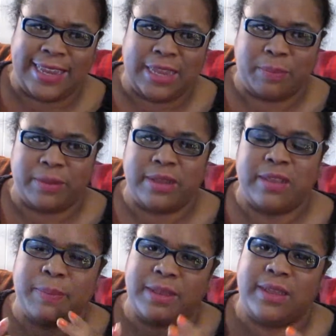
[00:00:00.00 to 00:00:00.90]

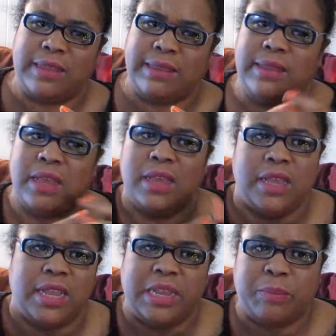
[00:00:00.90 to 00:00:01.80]
ebooks, because
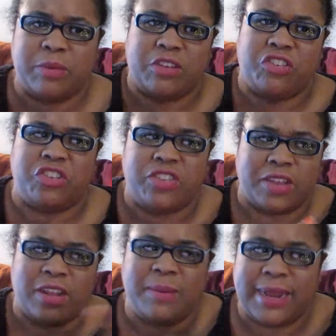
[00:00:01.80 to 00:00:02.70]
ebooks just
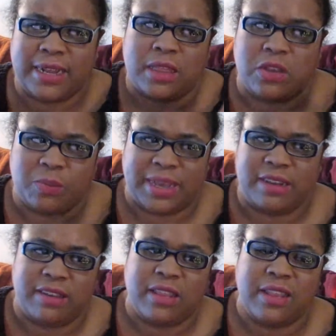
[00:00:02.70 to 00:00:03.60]
automatically go
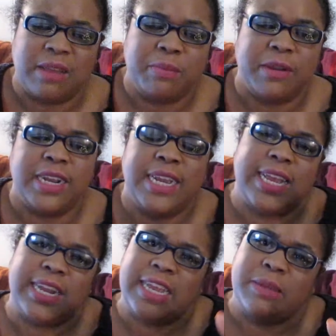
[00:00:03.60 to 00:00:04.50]
back to the library,
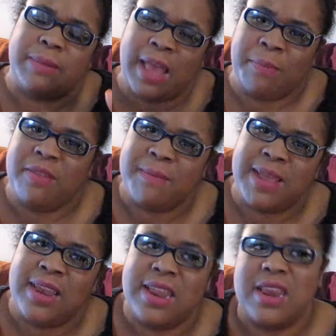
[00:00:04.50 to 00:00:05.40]
and I am
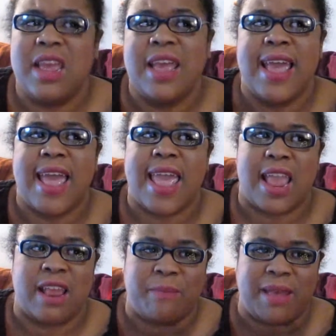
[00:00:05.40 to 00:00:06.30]
absent-minded.
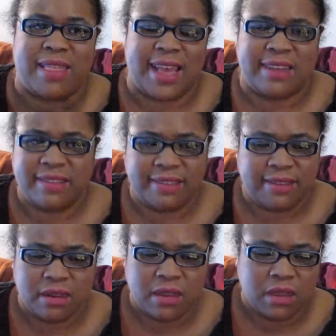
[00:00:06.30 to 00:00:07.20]
And my
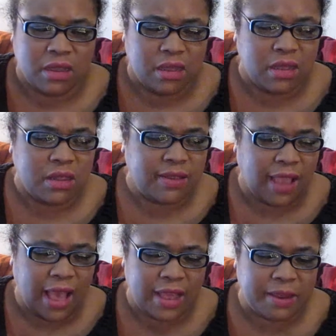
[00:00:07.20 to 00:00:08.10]
last
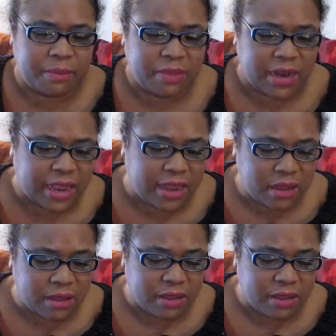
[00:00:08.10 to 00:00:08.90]
time that I